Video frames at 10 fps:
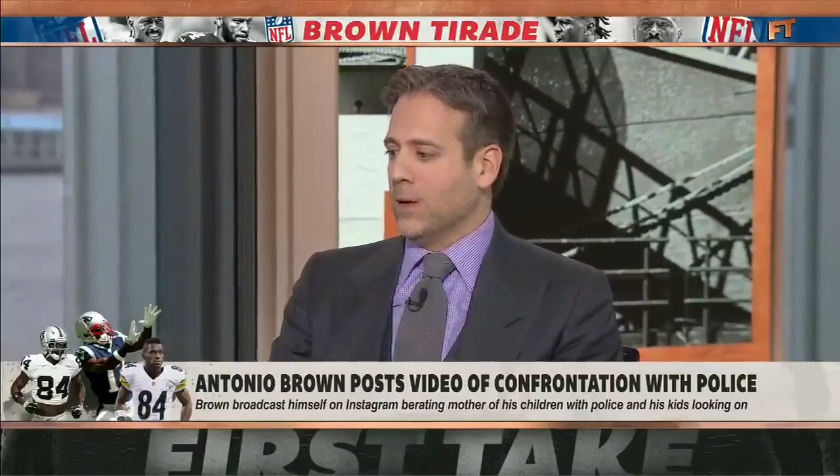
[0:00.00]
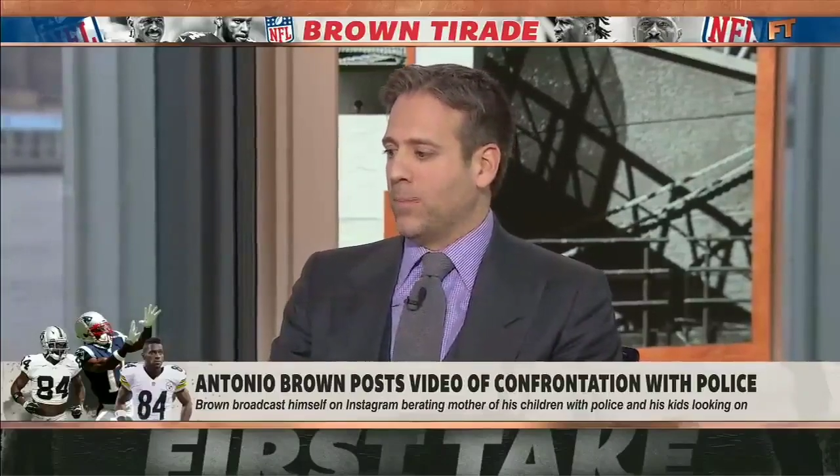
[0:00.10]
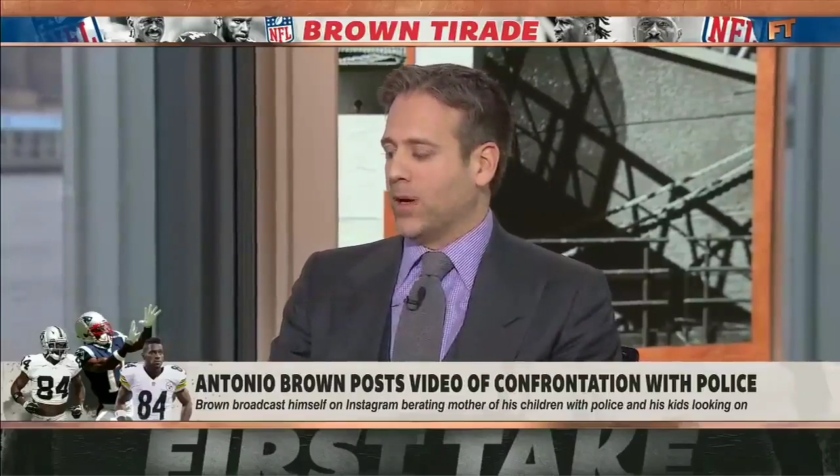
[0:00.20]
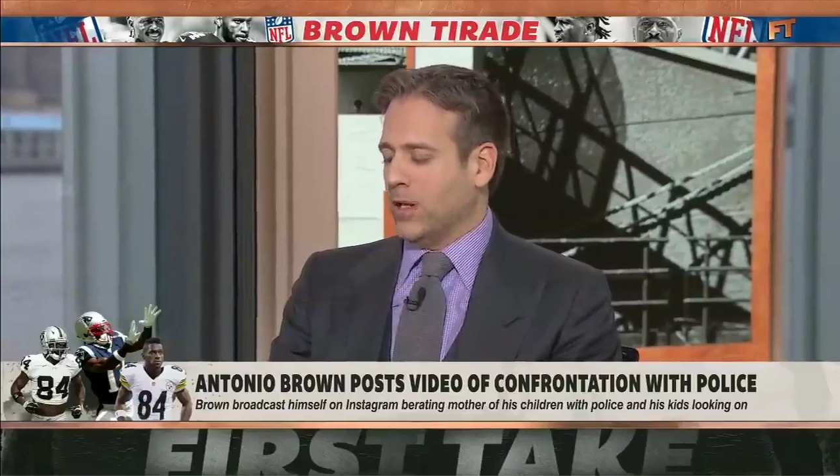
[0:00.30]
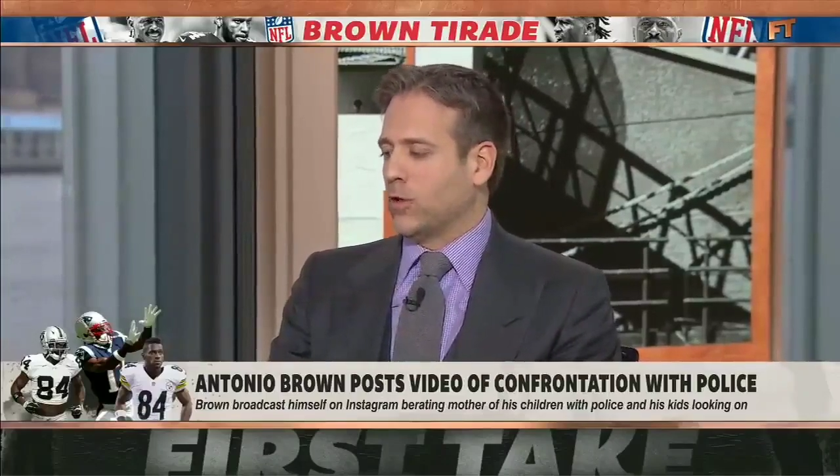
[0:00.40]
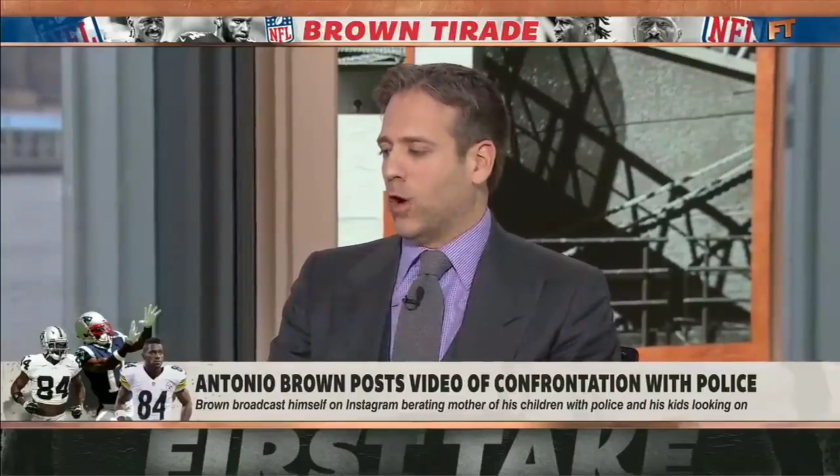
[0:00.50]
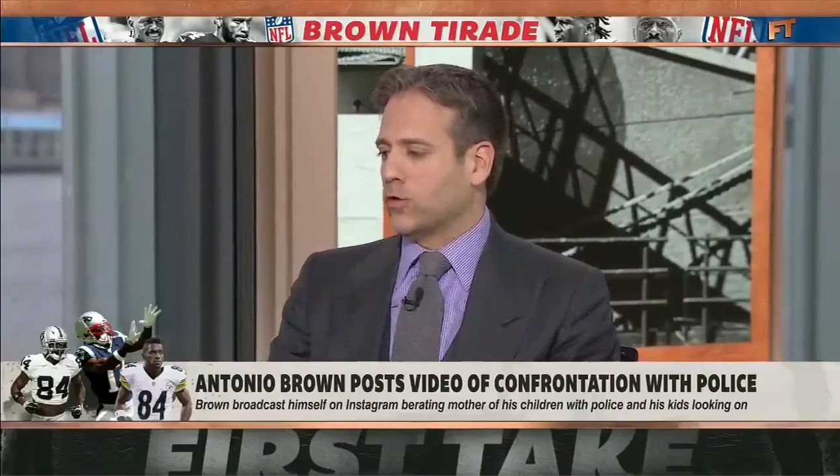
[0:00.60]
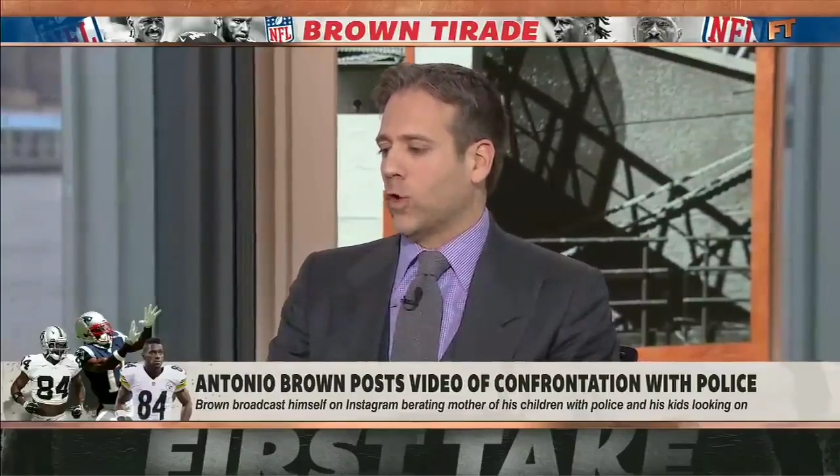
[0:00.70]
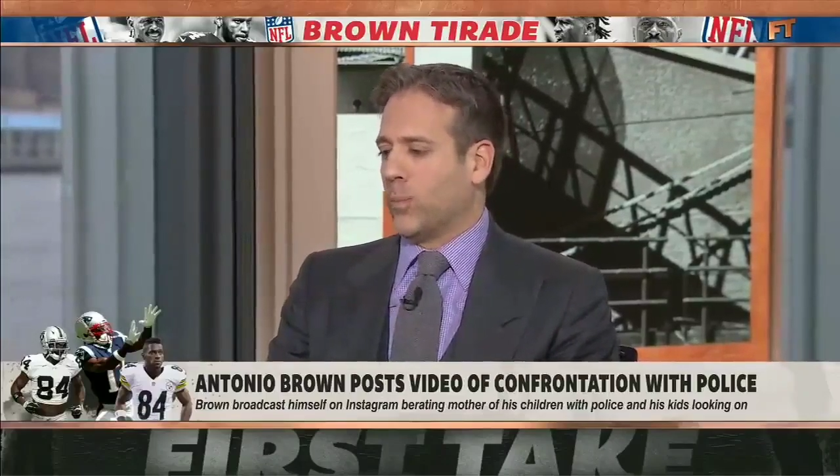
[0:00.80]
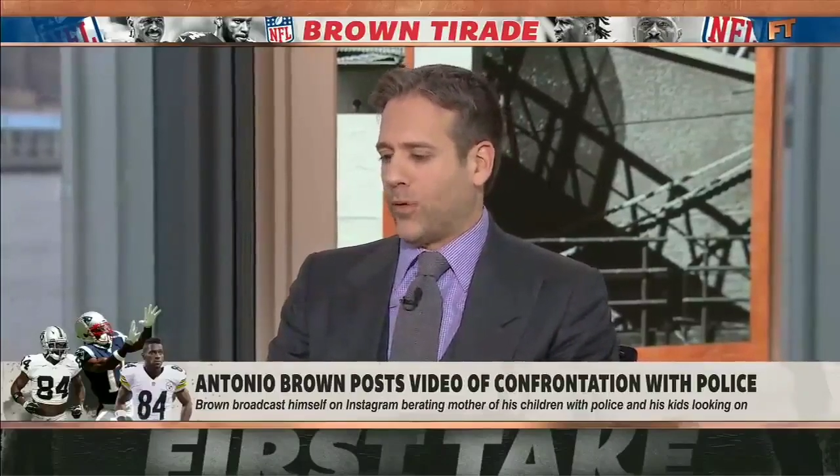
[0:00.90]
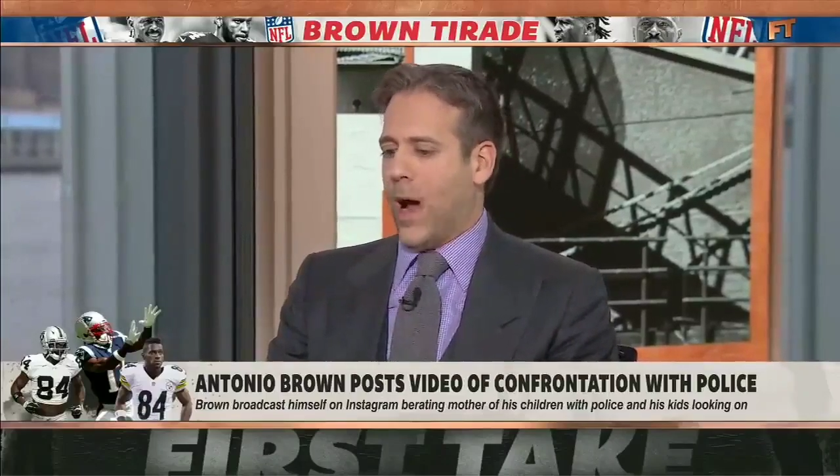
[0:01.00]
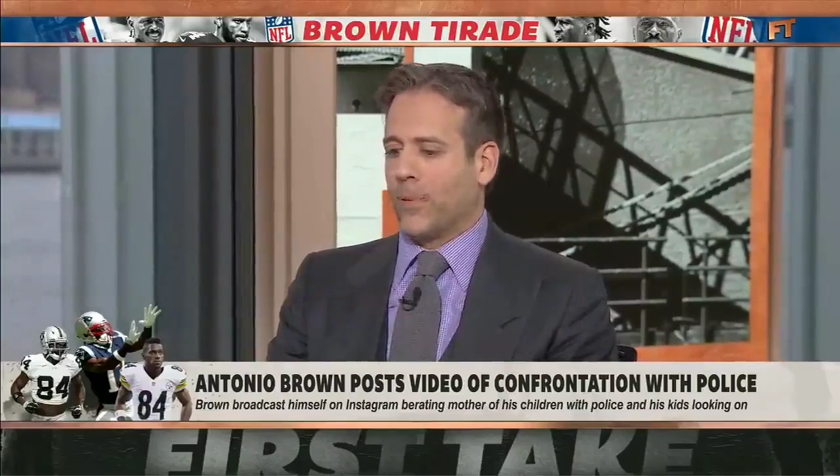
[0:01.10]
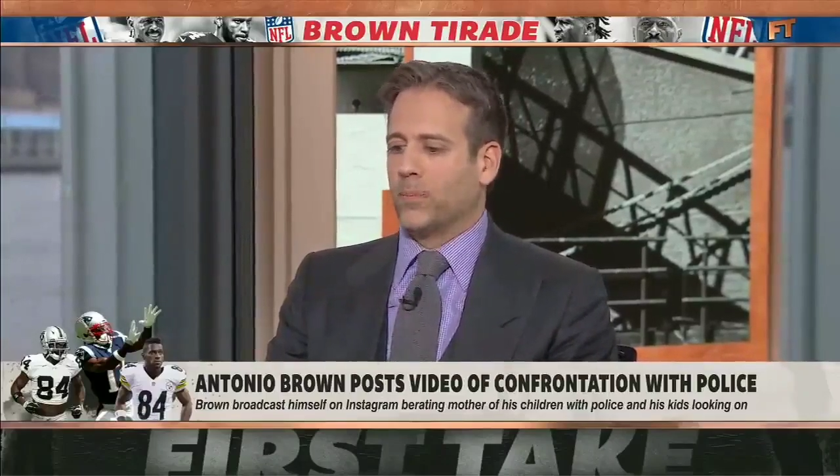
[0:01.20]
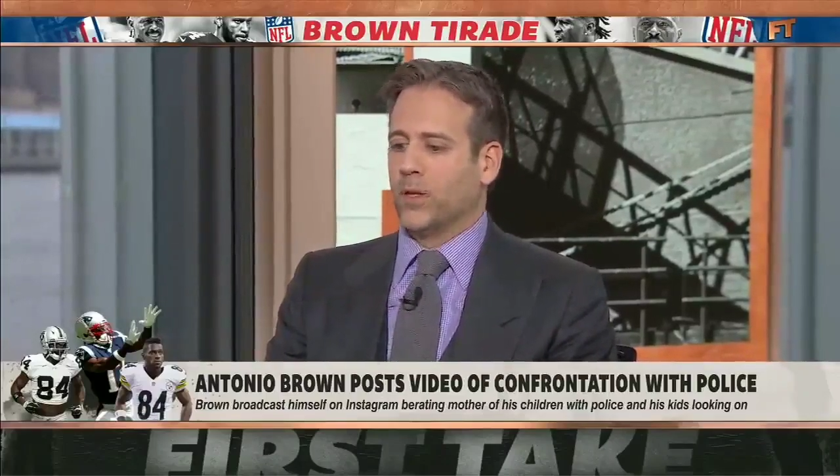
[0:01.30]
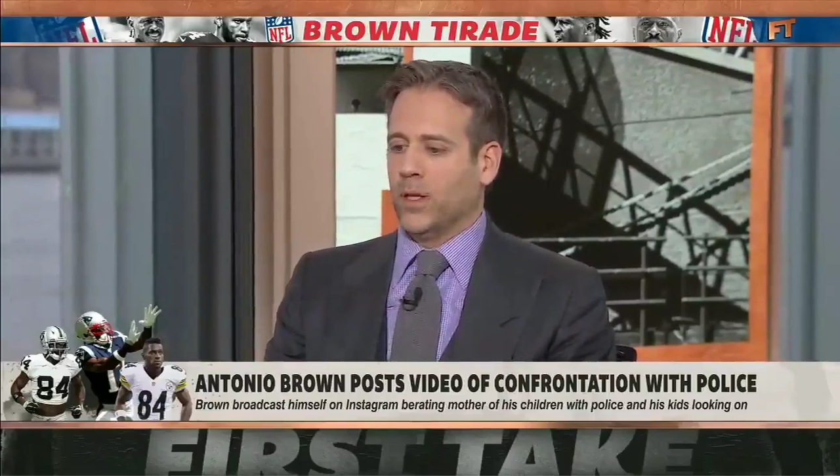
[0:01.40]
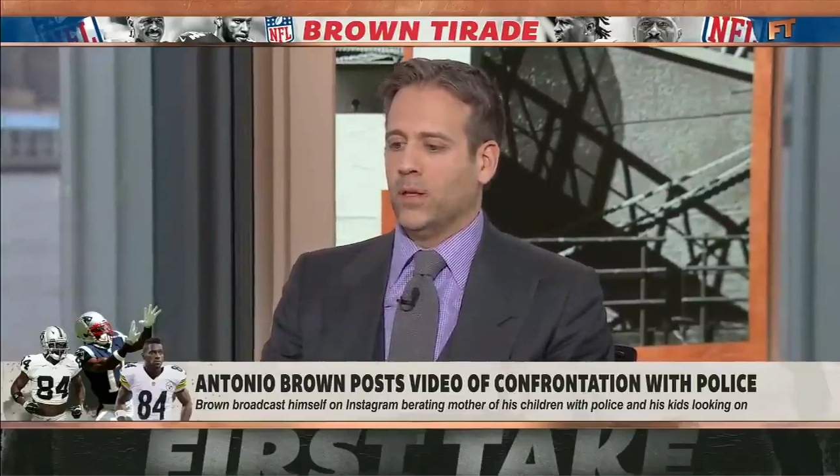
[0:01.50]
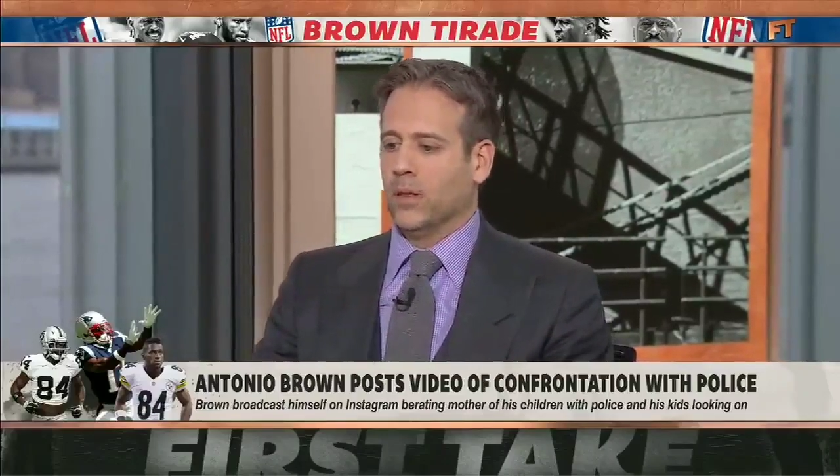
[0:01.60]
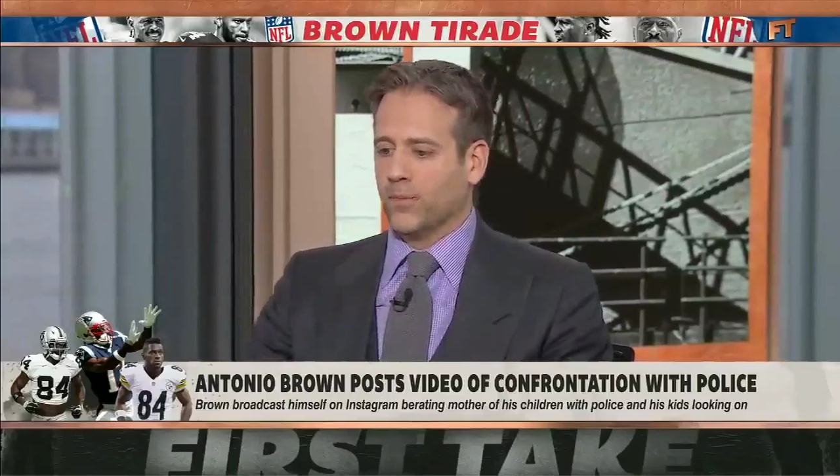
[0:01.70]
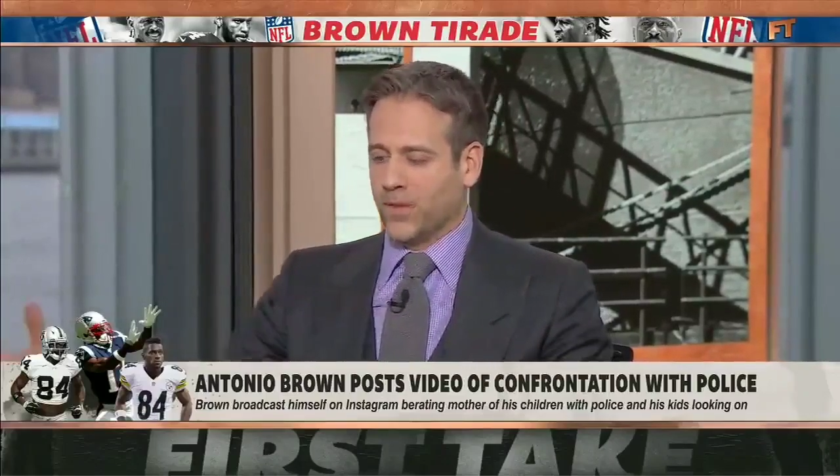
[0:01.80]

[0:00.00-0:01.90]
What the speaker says: But he's also probably